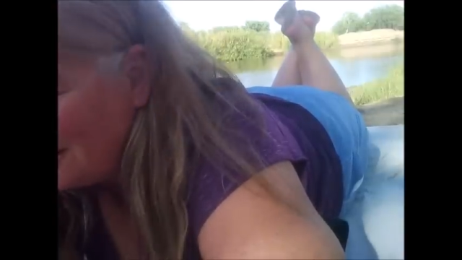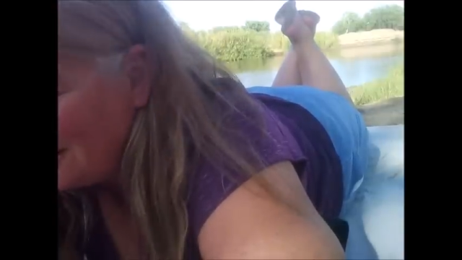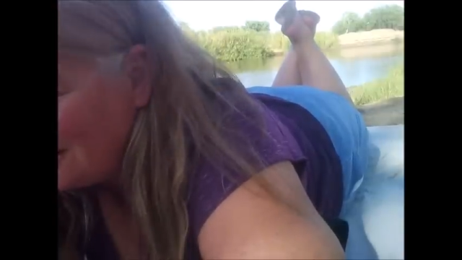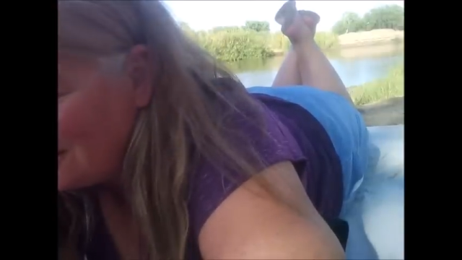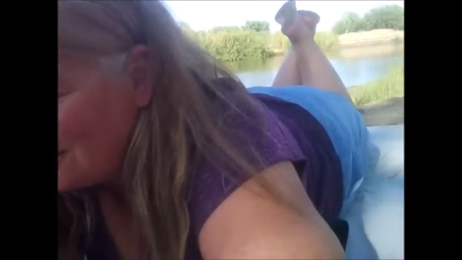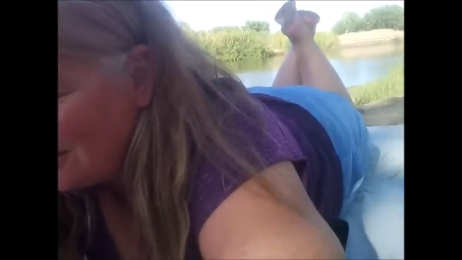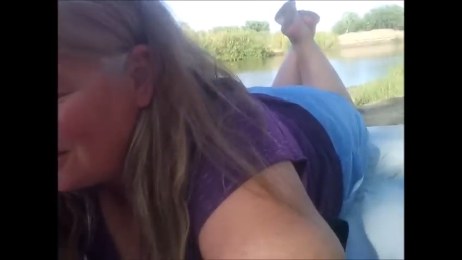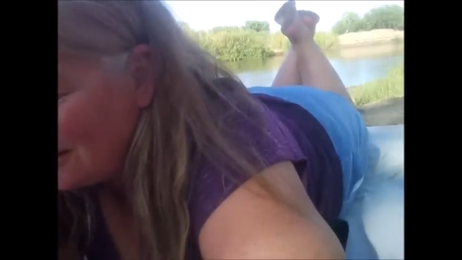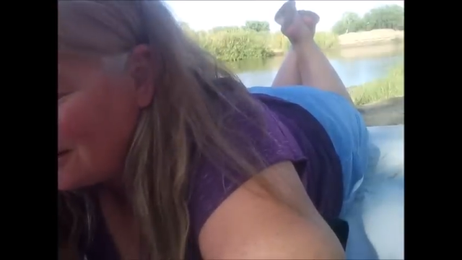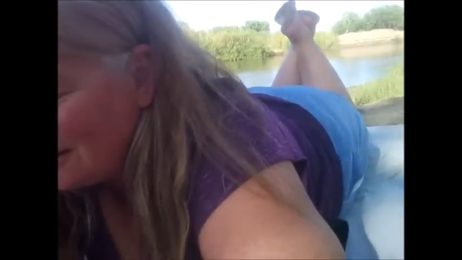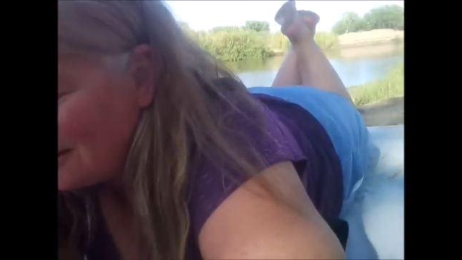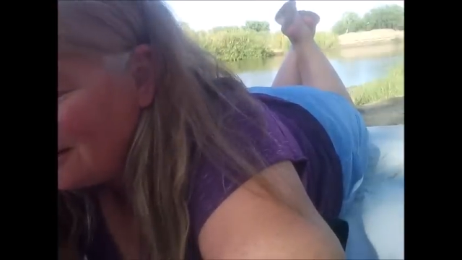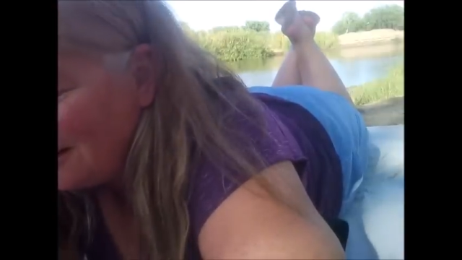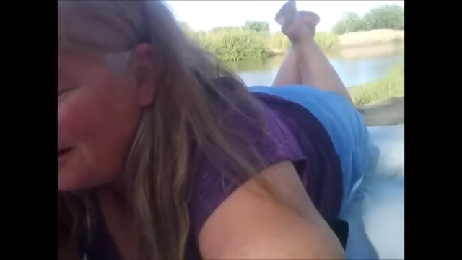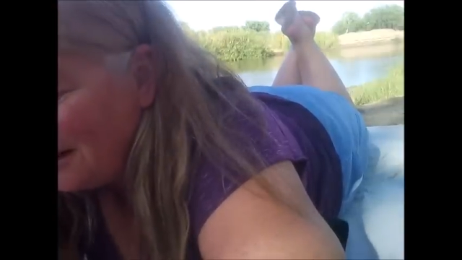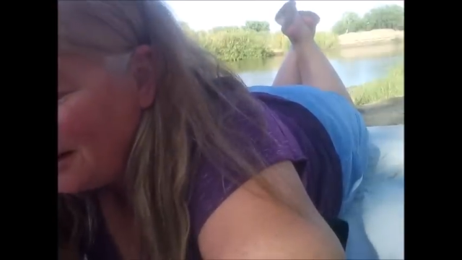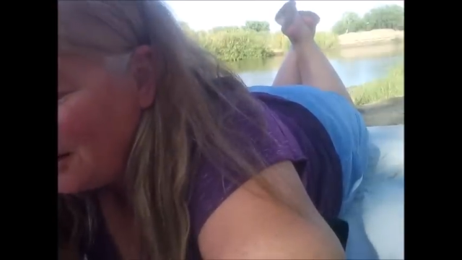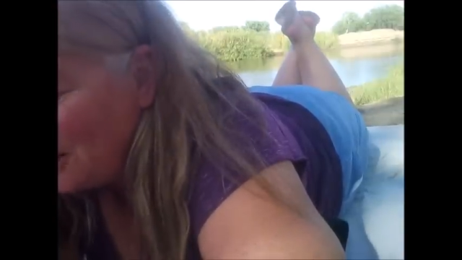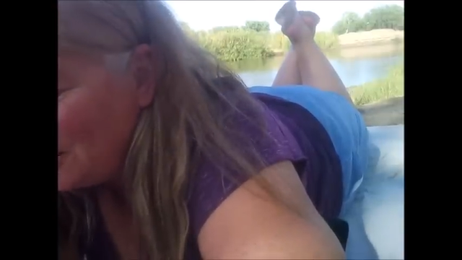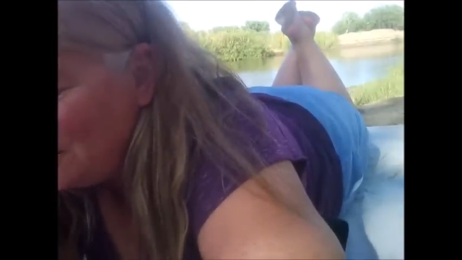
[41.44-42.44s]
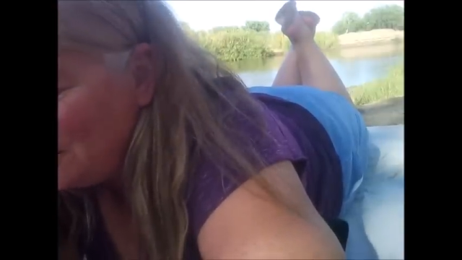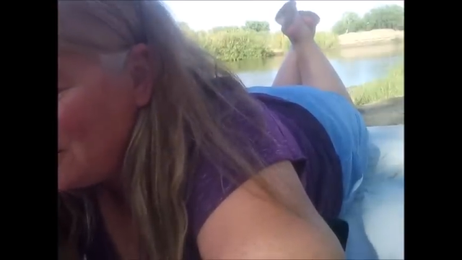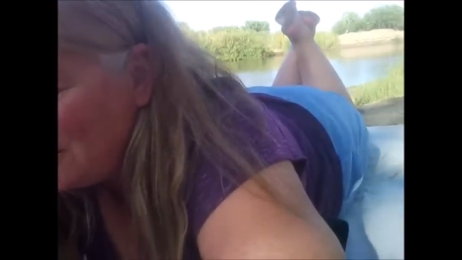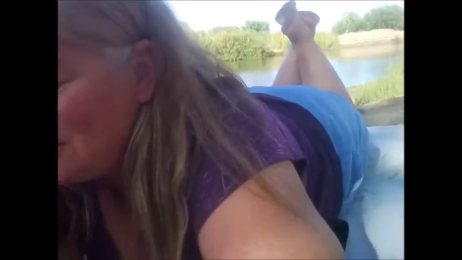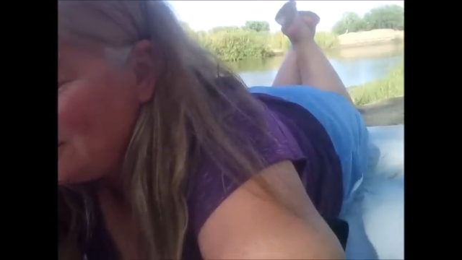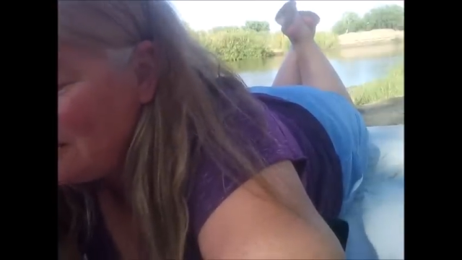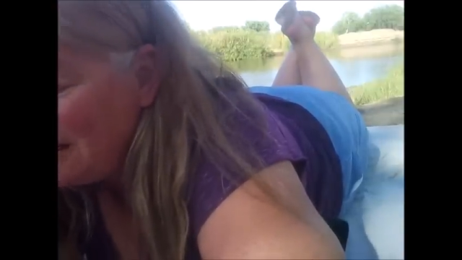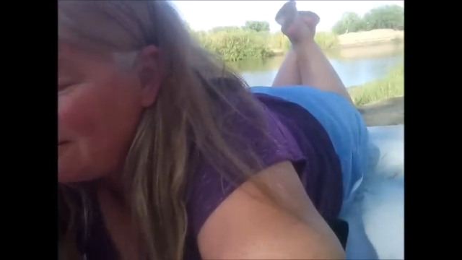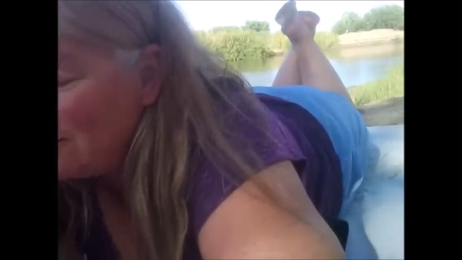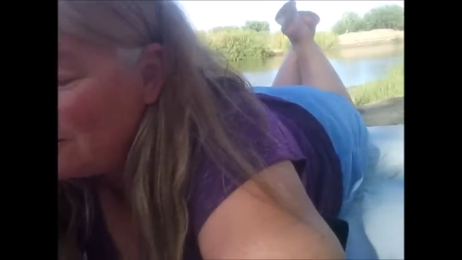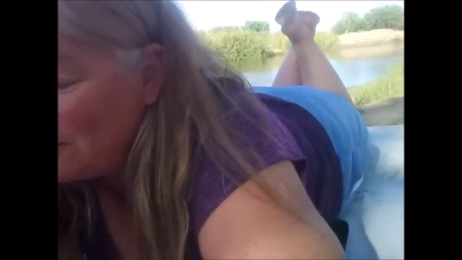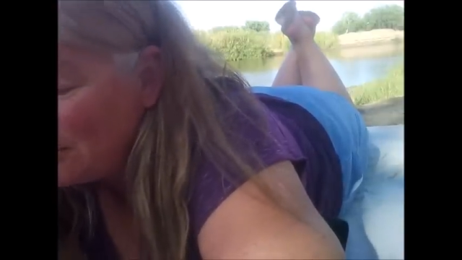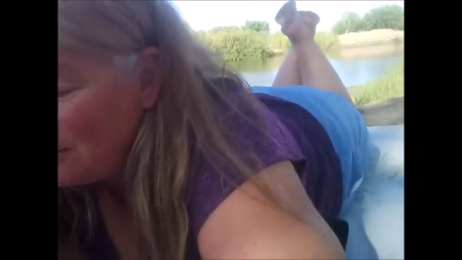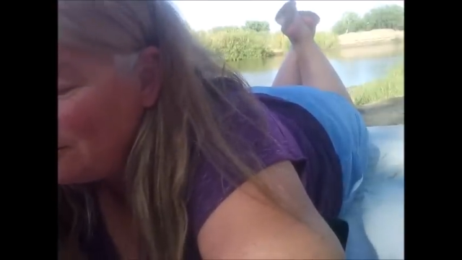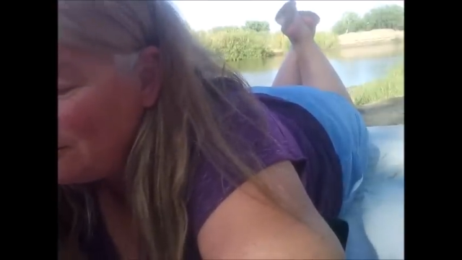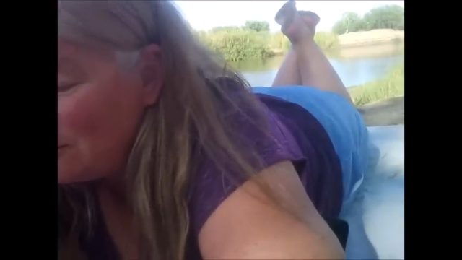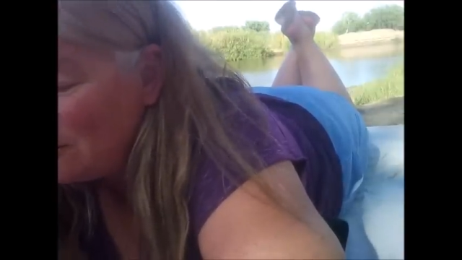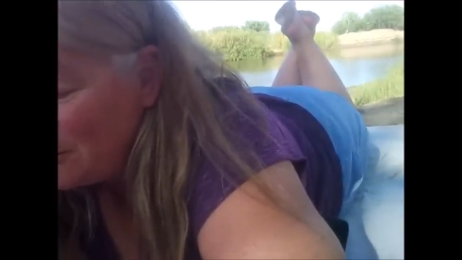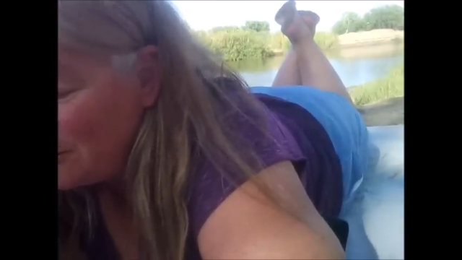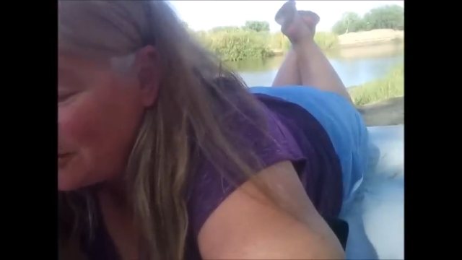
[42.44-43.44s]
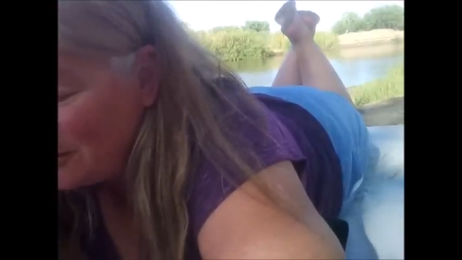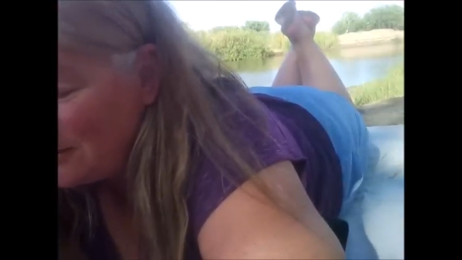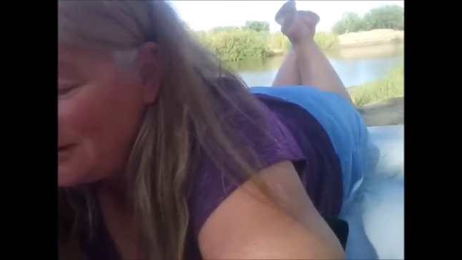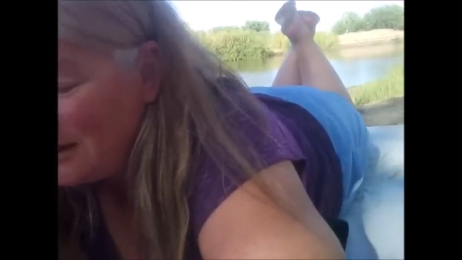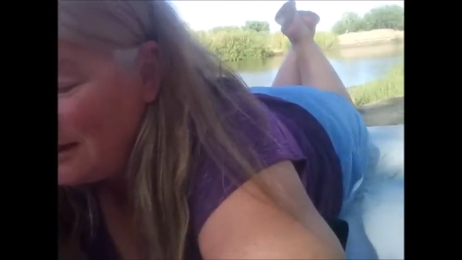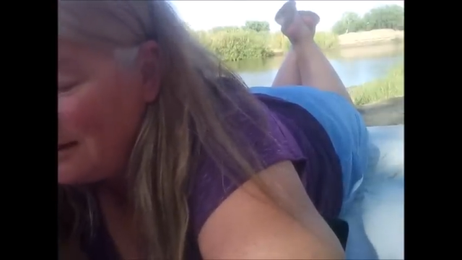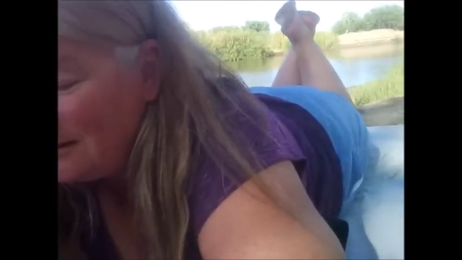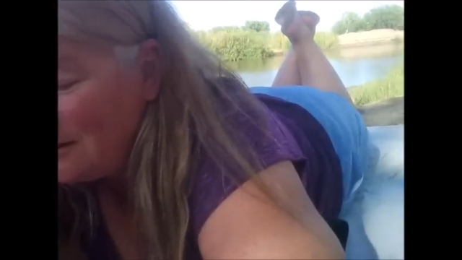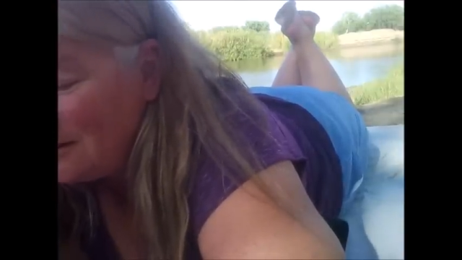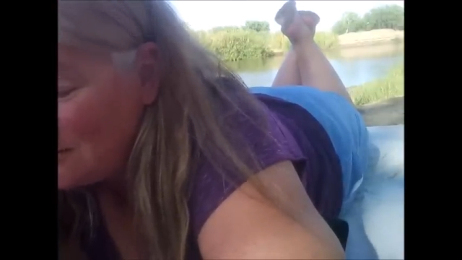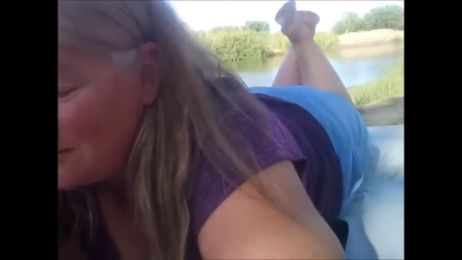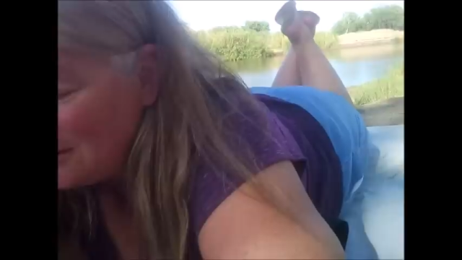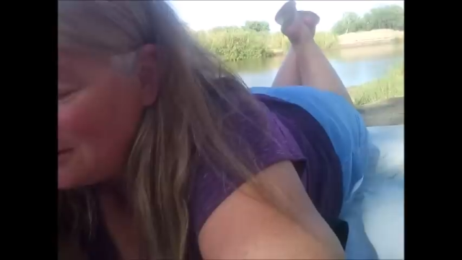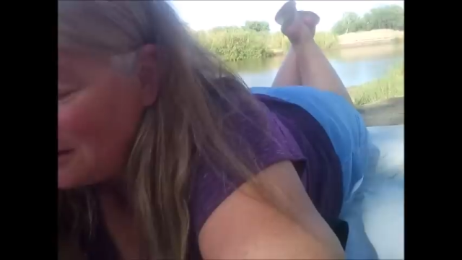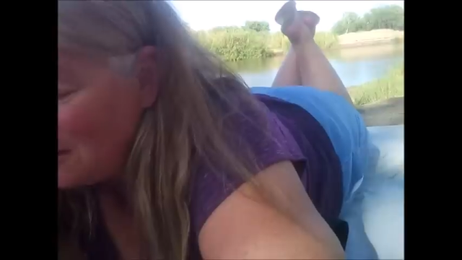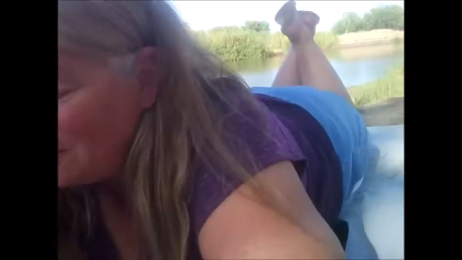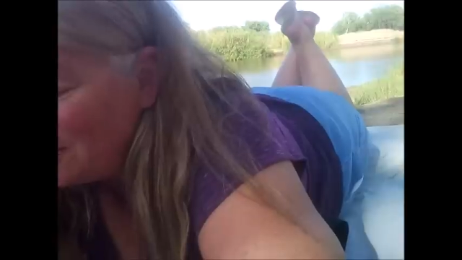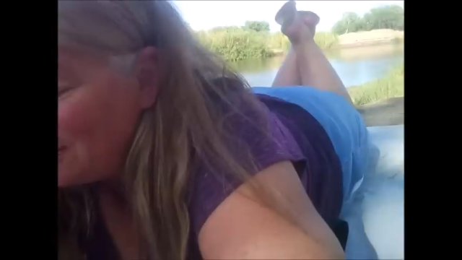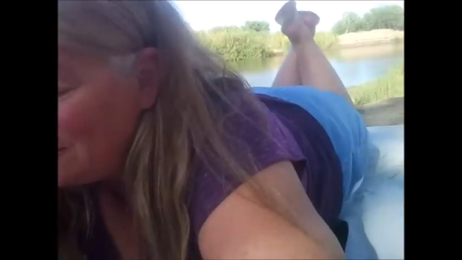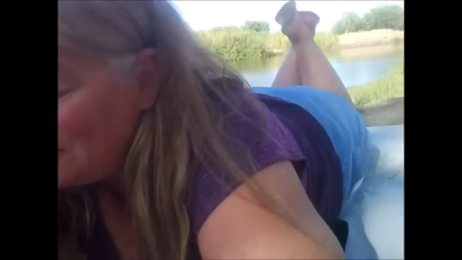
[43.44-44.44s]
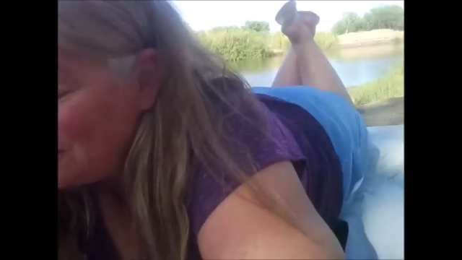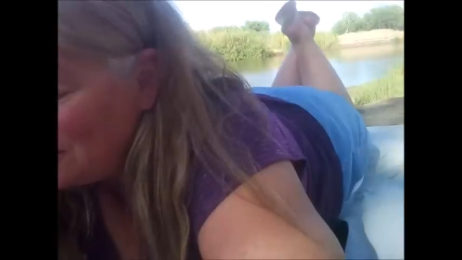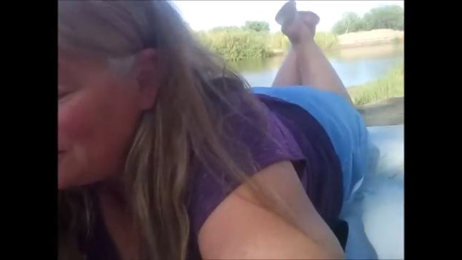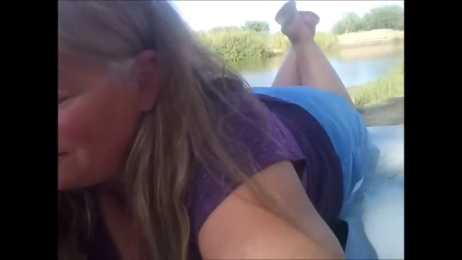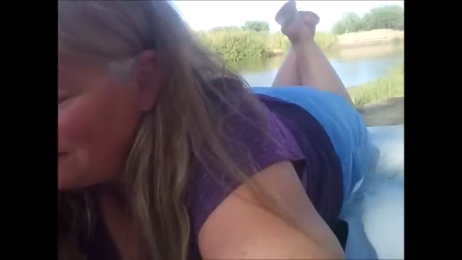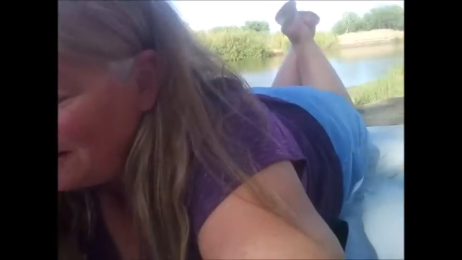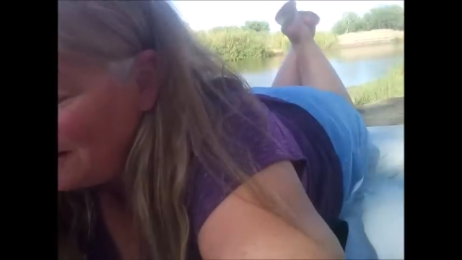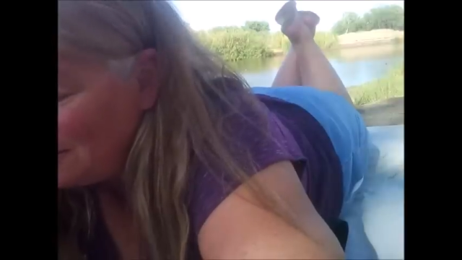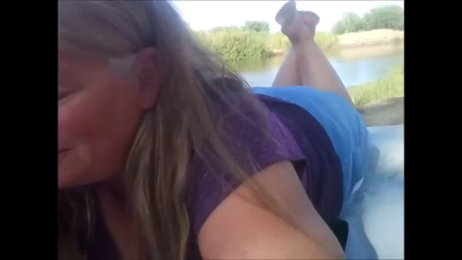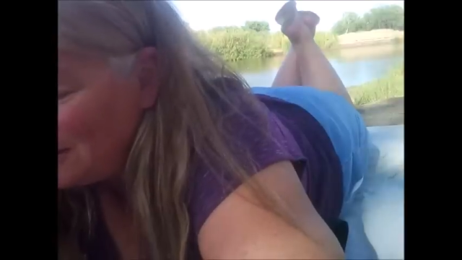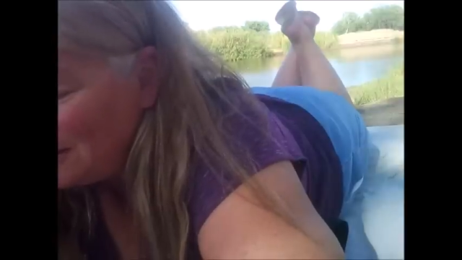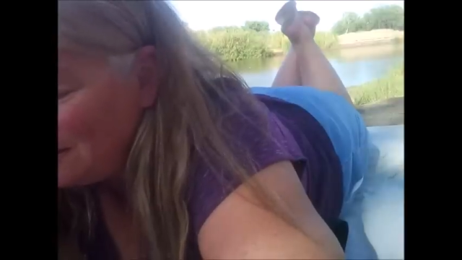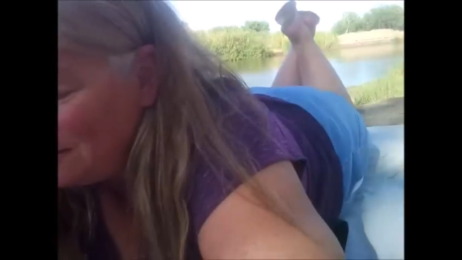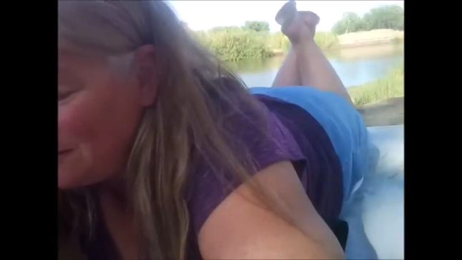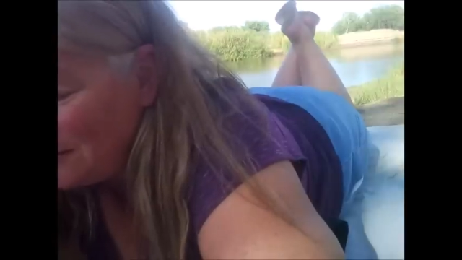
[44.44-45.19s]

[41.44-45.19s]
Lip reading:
(no speaker visible)